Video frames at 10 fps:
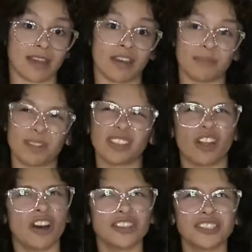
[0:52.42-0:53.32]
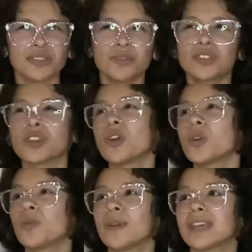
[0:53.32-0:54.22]
um, lawsuit
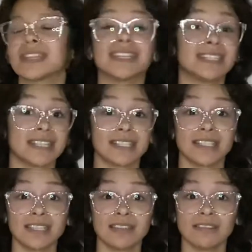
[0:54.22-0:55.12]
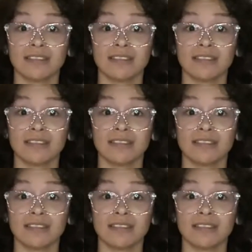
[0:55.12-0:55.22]
with Disney.